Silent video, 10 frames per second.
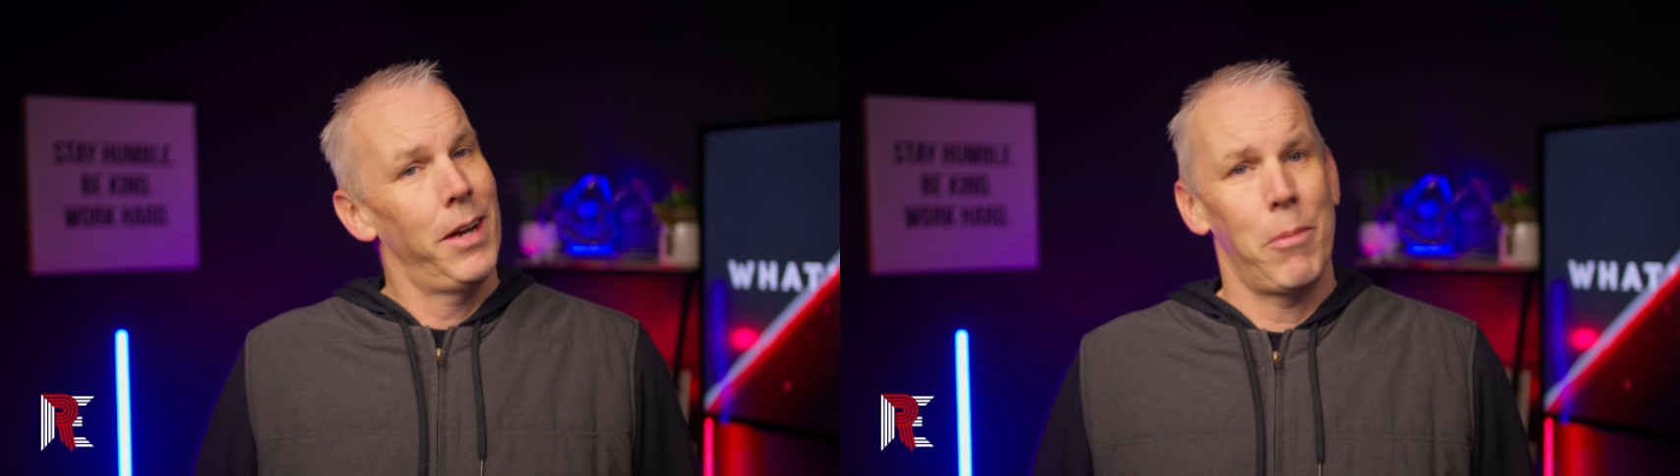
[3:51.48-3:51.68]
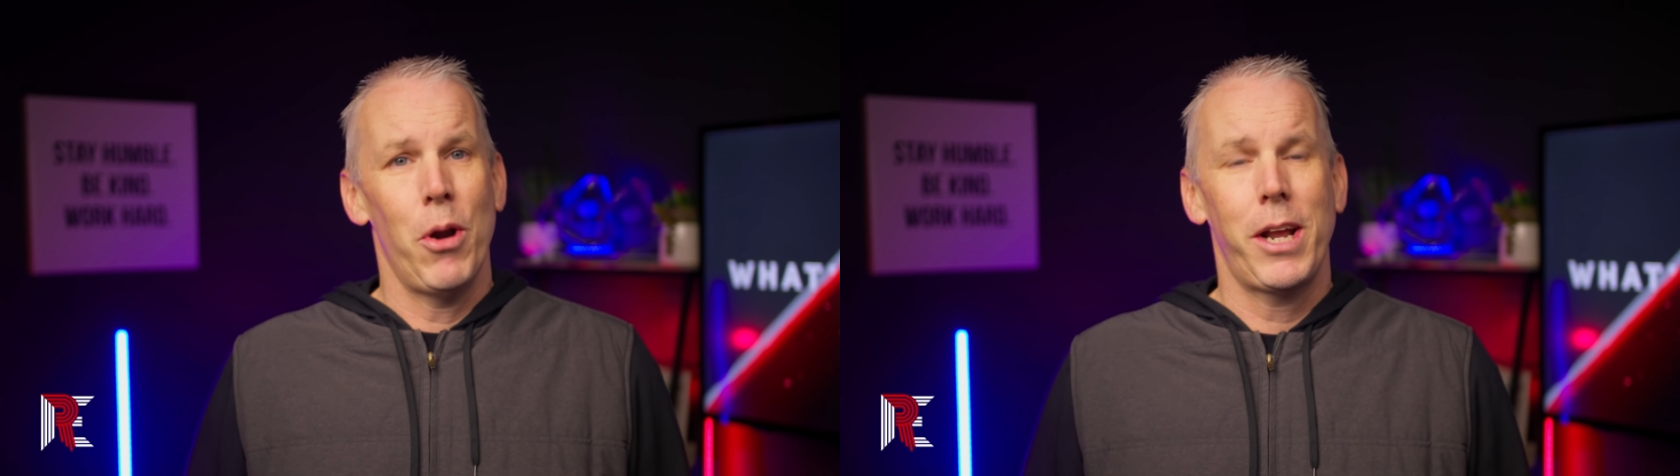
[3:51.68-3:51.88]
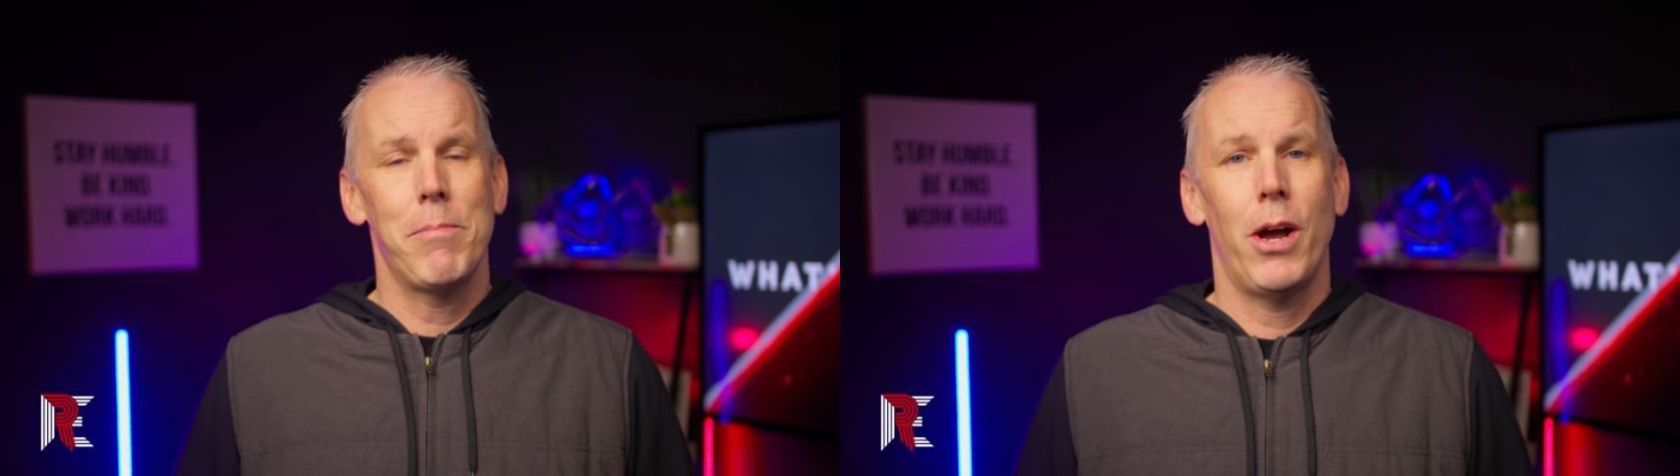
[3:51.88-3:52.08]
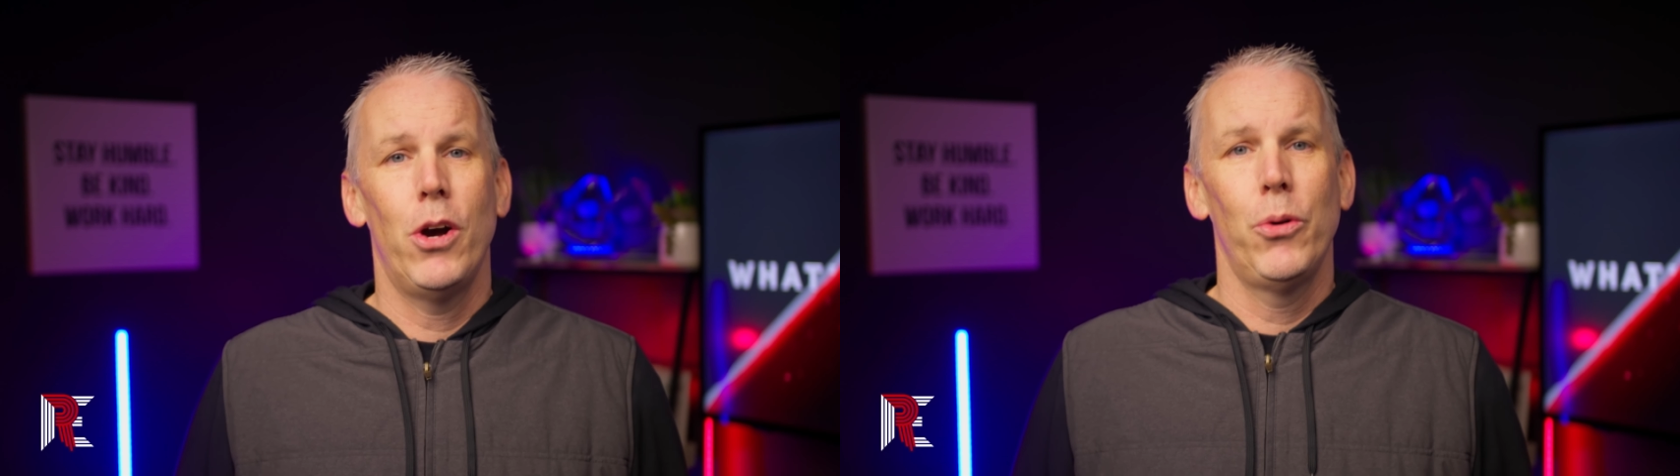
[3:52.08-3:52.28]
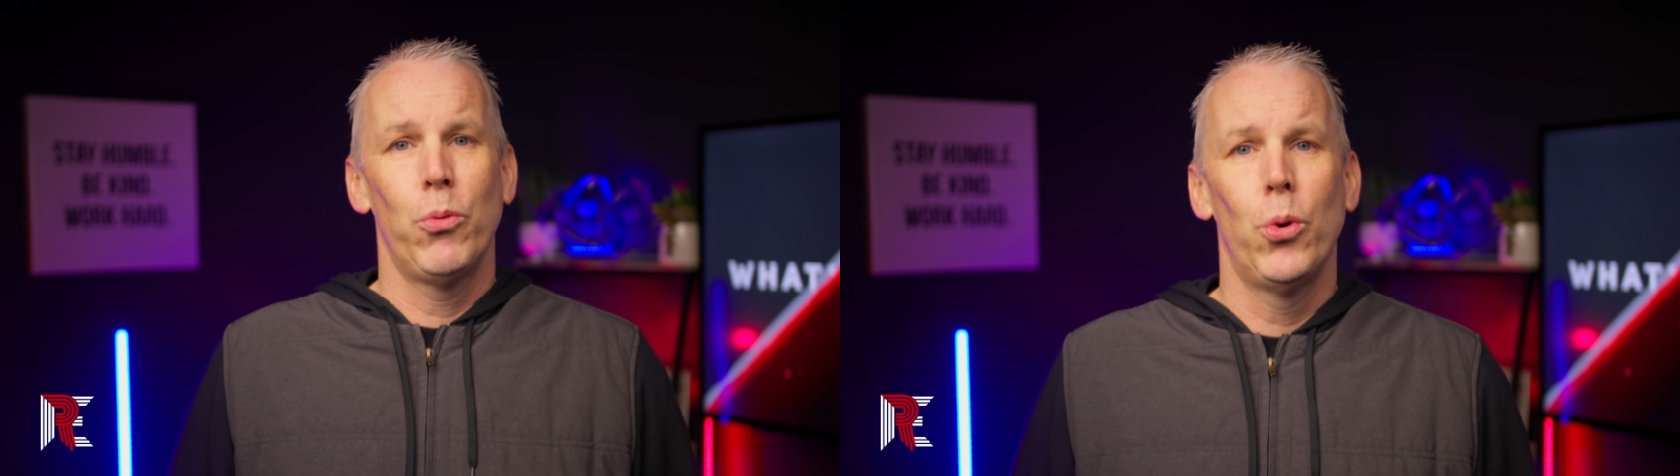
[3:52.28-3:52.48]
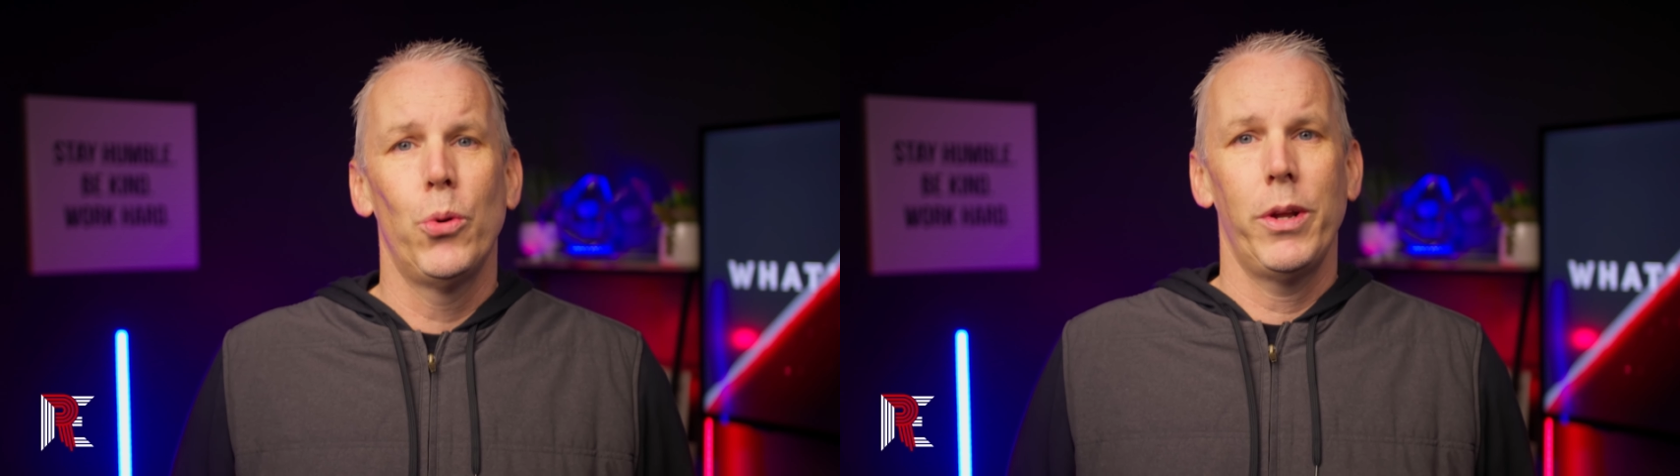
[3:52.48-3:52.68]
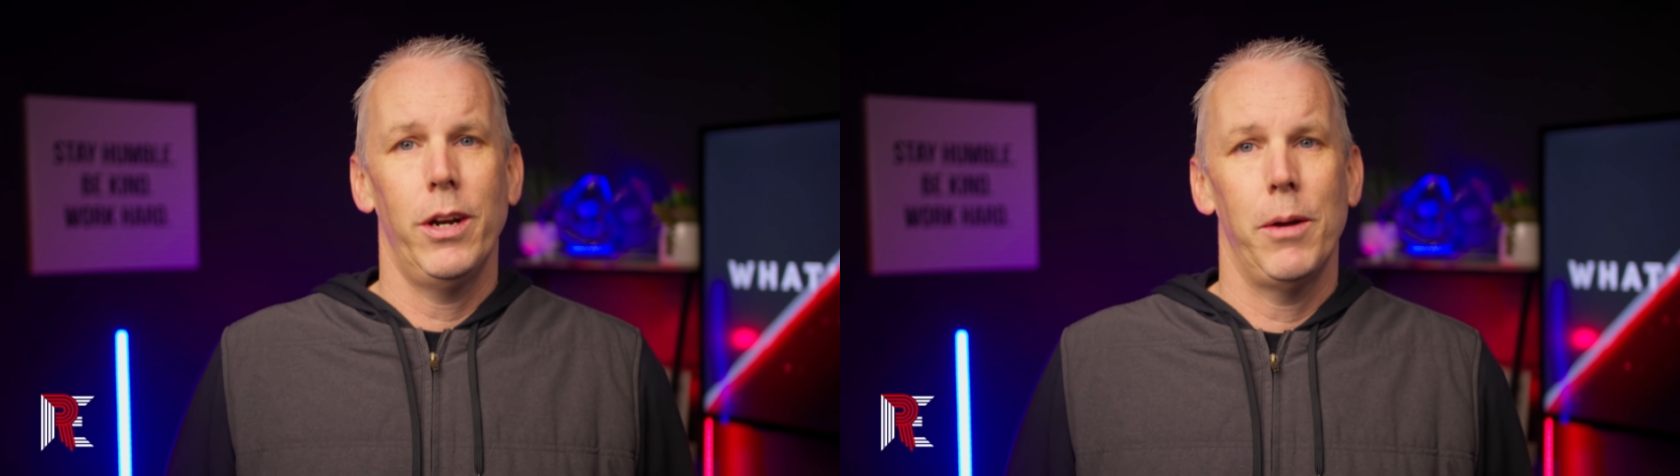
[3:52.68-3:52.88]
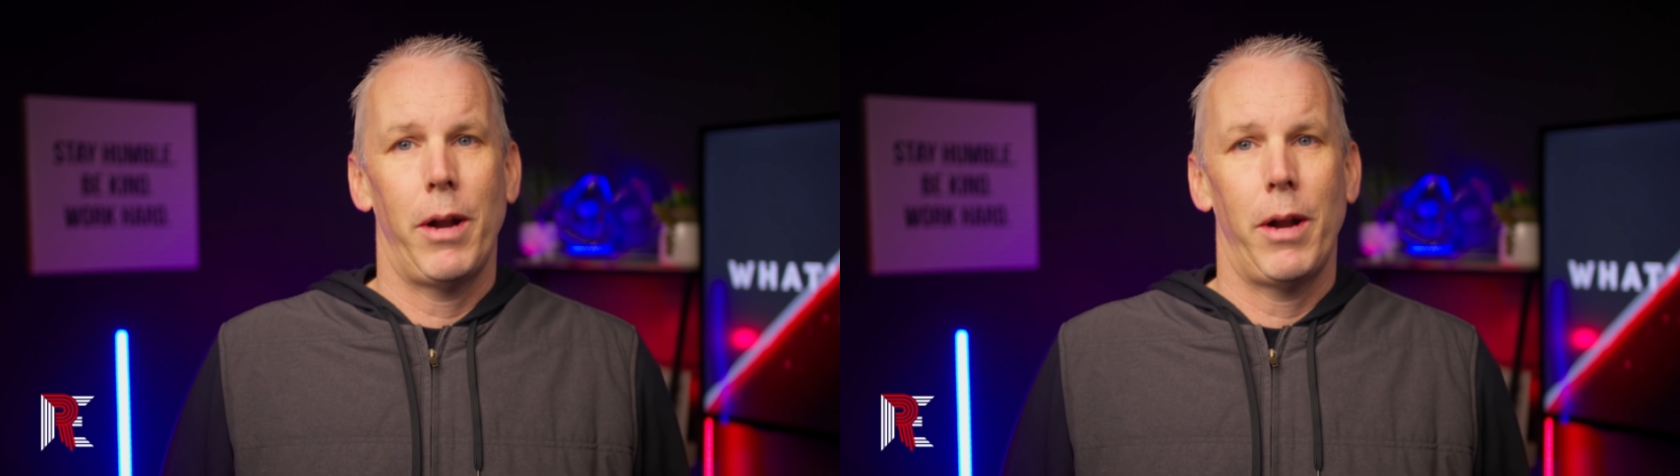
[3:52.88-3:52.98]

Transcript: I'm breaking my own rule here,